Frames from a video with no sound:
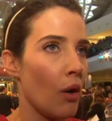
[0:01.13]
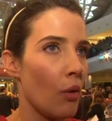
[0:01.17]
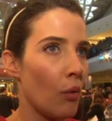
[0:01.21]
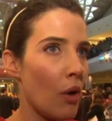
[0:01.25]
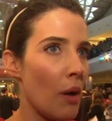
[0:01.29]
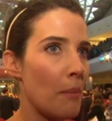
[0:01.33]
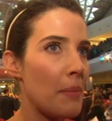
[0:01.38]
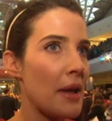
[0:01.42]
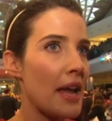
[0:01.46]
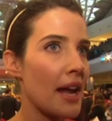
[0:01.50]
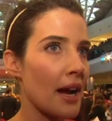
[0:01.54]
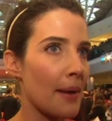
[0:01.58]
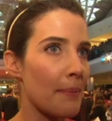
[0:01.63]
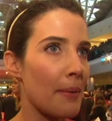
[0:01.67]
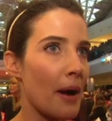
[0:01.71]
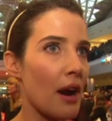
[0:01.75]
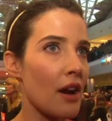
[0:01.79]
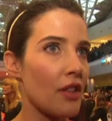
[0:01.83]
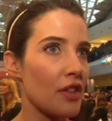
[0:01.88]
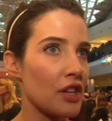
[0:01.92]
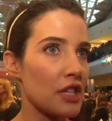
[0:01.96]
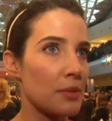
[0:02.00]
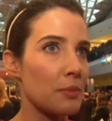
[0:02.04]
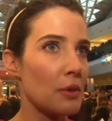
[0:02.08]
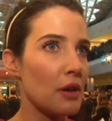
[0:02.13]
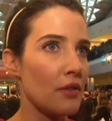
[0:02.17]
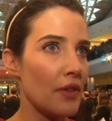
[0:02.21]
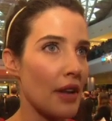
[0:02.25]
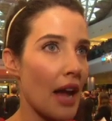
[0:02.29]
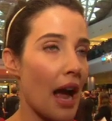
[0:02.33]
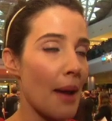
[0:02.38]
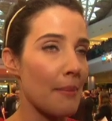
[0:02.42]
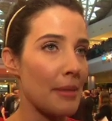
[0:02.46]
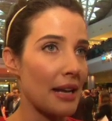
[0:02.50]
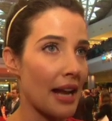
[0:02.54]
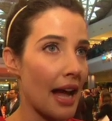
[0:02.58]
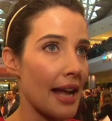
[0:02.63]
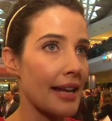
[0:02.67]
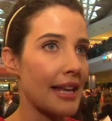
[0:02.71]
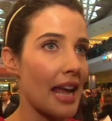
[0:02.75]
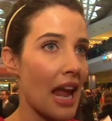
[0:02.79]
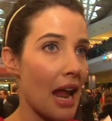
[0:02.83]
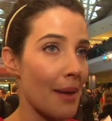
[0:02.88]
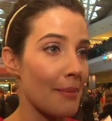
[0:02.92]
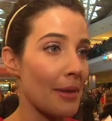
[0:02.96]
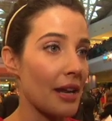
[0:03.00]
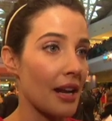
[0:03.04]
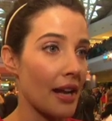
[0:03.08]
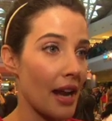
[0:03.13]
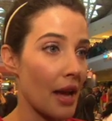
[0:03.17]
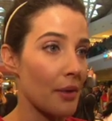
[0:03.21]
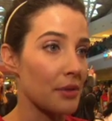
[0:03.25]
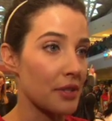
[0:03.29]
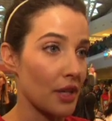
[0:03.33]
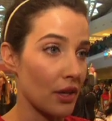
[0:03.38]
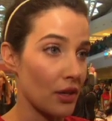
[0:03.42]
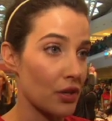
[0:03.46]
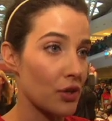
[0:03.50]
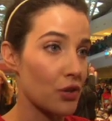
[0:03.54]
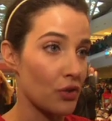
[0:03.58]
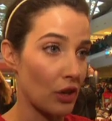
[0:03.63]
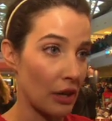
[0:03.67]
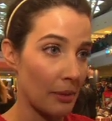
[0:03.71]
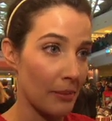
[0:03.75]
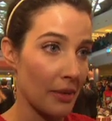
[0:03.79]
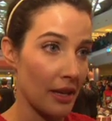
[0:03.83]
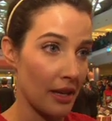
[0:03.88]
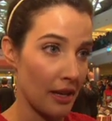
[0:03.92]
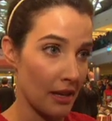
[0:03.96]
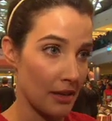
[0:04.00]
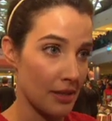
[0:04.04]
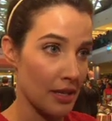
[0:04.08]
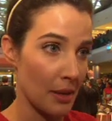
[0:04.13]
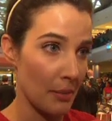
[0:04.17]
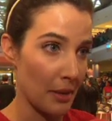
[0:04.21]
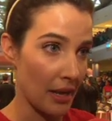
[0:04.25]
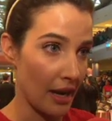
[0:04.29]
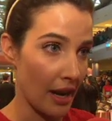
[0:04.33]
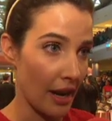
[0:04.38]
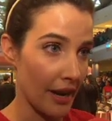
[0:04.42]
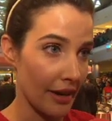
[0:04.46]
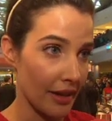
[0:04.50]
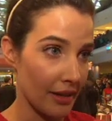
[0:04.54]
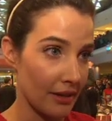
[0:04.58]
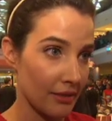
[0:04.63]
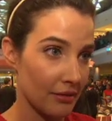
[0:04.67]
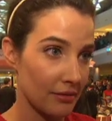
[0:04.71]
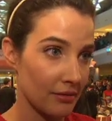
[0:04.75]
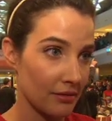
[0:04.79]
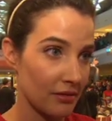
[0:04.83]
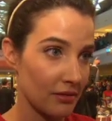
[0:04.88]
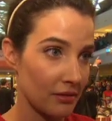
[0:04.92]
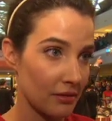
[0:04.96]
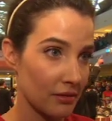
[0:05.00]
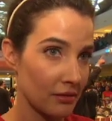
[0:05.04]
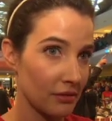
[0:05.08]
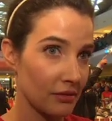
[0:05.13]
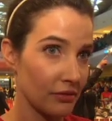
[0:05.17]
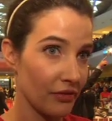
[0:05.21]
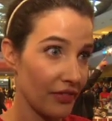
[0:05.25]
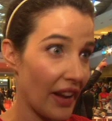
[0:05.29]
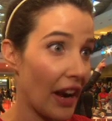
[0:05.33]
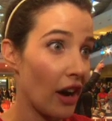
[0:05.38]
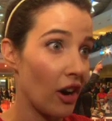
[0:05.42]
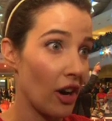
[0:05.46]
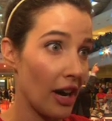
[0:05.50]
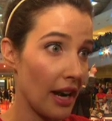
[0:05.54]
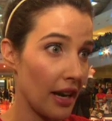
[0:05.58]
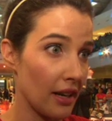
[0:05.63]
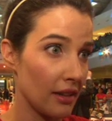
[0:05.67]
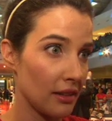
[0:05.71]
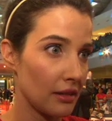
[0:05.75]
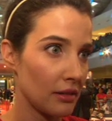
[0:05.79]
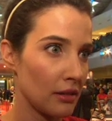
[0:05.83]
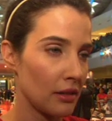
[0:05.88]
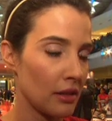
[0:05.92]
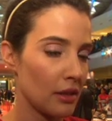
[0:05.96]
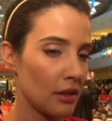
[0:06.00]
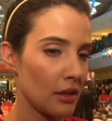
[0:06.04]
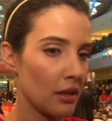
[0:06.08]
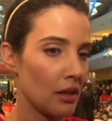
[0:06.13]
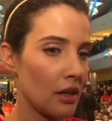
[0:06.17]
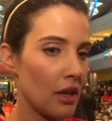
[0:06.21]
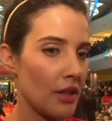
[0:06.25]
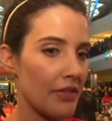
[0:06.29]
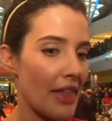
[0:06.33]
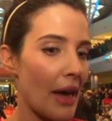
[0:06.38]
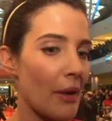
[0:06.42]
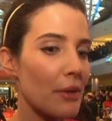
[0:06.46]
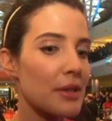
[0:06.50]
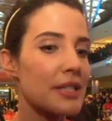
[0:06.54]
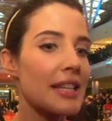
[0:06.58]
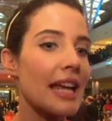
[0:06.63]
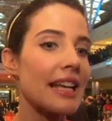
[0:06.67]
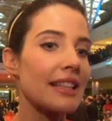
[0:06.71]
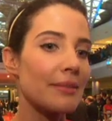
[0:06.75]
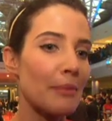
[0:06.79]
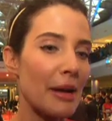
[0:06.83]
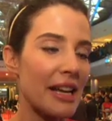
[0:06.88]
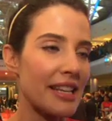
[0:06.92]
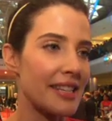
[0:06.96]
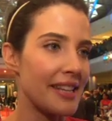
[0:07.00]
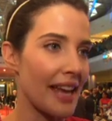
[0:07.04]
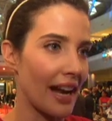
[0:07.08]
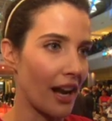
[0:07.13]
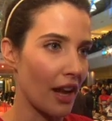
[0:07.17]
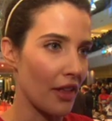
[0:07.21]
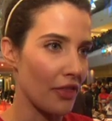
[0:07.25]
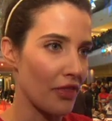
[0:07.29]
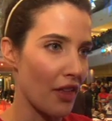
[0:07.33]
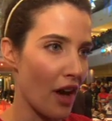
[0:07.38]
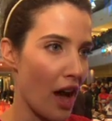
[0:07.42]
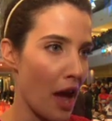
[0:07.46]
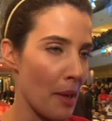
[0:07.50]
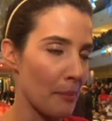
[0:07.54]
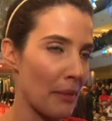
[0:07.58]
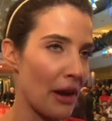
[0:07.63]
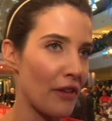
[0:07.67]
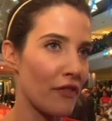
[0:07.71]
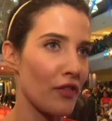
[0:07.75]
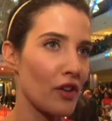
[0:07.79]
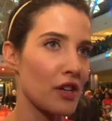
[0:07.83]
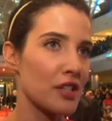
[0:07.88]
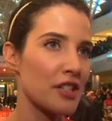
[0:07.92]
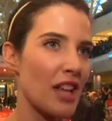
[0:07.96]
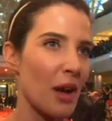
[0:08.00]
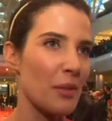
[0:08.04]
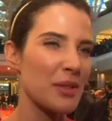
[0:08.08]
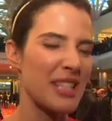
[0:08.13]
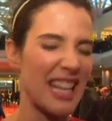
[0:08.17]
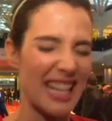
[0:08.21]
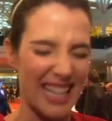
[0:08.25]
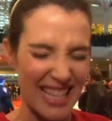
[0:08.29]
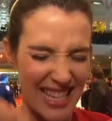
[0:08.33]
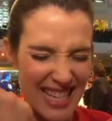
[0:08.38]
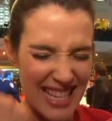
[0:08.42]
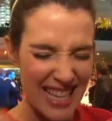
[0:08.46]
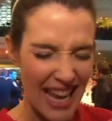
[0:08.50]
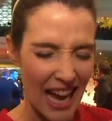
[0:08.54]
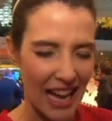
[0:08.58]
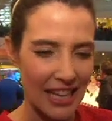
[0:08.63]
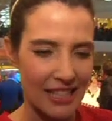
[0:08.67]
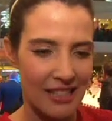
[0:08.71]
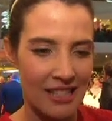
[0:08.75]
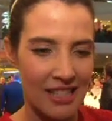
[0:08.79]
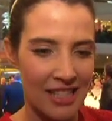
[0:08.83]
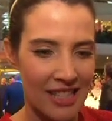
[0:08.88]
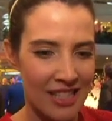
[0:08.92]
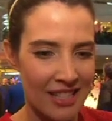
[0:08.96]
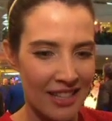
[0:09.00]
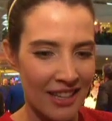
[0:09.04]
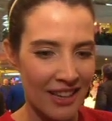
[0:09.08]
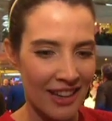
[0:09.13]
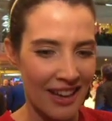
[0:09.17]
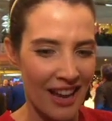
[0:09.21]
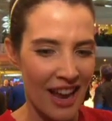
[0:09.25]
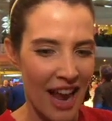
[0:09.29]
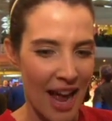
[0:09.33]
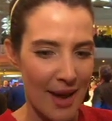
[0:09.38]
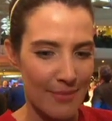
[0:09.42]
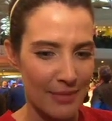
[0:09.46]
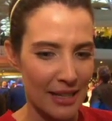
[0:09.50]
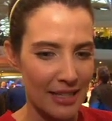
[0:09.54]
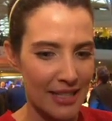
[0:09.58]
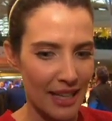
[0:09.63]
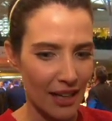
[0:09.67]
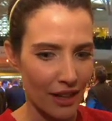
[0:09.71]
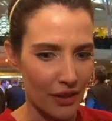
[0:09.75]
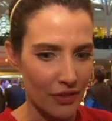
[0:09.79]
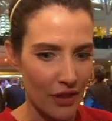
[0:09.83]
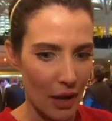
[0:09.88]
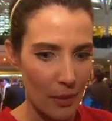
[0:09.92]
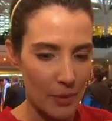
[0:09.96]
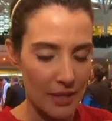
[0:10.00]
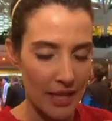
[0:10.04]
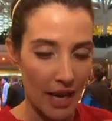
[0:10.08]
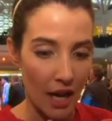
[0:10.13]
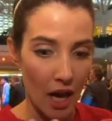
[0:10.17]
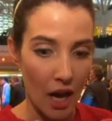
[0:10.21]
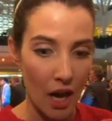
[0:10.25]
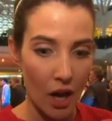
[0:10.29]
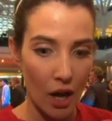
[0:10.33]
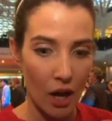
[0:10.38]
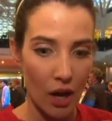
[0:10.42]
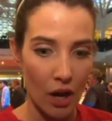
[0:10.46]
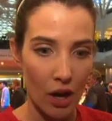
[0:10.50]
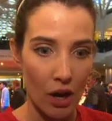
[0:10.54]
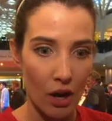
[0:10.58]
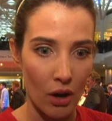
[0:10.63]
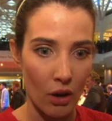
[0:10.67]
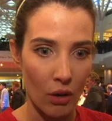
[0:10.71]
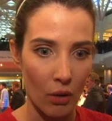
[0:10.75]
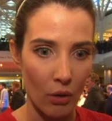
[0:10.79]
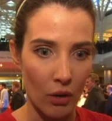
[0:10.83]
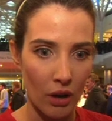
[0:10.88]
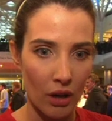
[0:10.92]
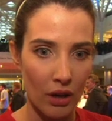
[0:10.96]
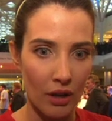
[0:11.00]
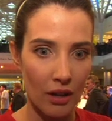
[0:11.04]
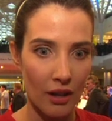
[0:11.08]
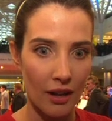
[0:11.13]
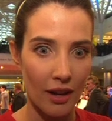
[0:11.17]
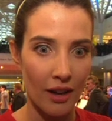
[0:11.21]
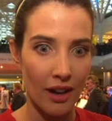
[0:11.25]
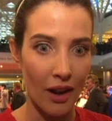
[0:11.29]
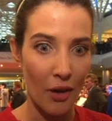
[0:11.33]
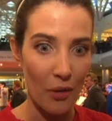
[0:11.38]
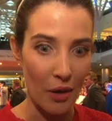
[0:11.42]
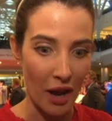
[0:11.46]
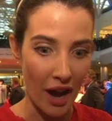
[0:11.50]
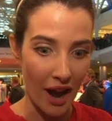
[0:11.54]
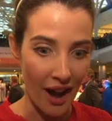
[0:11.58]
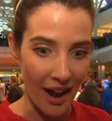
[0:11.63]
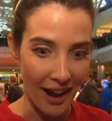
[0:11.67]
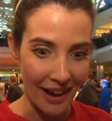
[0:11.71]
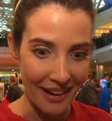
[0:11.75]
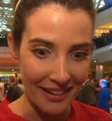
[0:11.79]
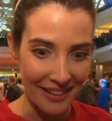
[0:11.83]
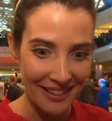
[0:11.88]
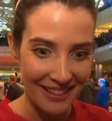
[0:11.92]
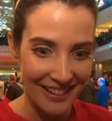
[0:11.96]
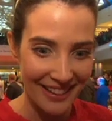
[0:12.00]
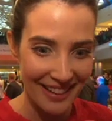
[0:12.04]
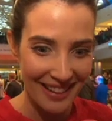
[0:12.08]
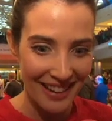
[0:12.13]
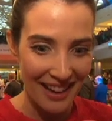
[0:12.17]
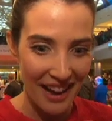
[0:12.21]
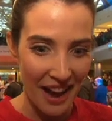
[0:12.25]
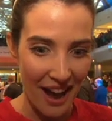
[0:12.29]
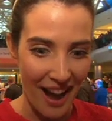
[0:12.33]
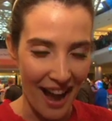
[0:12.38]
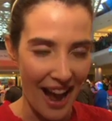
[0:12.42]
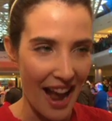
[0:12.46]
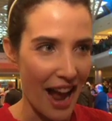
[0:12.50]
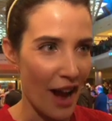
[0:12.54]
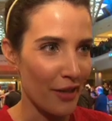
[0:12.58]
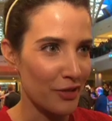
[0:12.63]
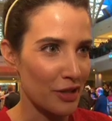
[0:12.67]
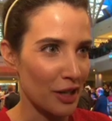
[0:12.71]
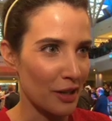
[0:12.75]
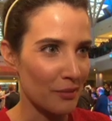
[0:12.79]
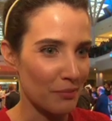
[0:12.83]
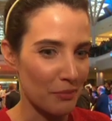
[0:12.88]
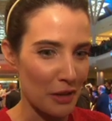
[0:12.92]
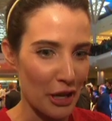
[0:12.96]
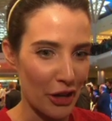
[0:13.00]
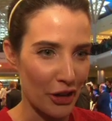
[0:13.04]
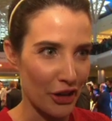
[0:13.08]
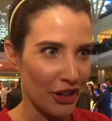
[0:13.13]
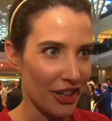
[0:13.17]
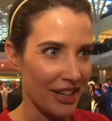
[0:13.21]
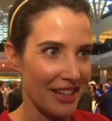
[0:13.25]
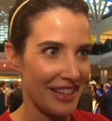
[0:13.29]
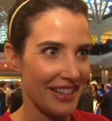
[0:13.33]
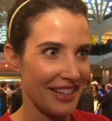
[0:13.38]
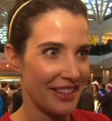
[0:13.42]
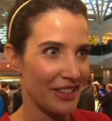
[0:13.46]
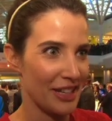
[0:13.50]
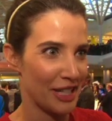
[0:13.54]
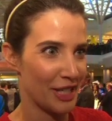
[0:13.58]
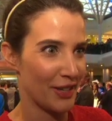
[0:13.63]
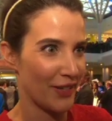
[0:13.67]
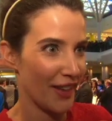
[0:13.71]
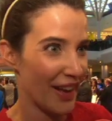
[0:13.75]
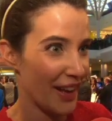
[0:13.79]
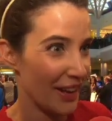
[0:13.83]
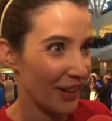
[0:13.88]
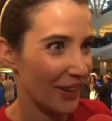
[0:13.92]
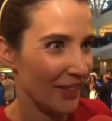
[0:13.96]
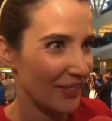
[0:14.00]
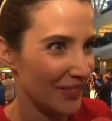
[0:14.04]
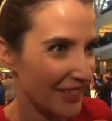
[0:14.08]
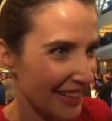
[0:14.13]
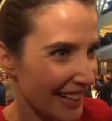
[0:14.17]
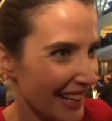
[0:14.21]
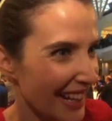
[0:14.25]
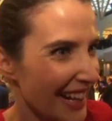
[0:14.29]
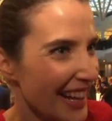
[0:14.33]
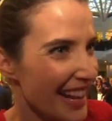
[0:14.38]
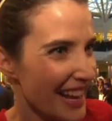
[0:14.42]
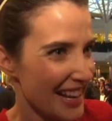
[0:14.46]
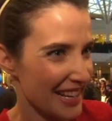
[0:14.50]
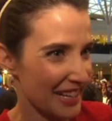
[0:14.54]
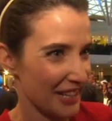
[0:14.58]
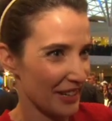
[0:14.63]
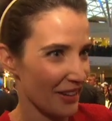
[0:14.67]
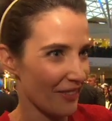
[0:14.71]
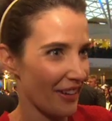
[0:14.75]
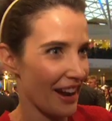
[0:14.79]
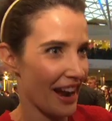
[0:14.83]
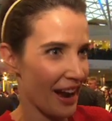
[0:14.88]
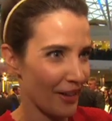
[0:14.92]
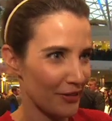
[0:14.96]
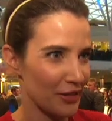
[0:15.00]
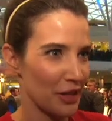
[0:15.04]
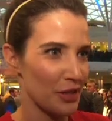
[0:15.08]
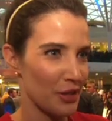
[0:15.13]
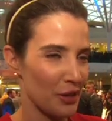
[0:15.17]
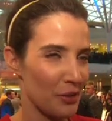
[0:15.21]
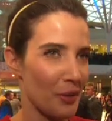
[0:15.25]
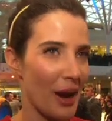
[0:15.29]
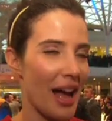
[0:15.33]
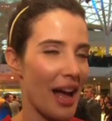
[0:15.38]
Well, being a part of this movie, I mean, I came in and I was extremely intimidated. Very. That was like my second thought. My first thought was like, yes. My second thought was like, oh, oh God, I have to be good in this film. You know, I have to do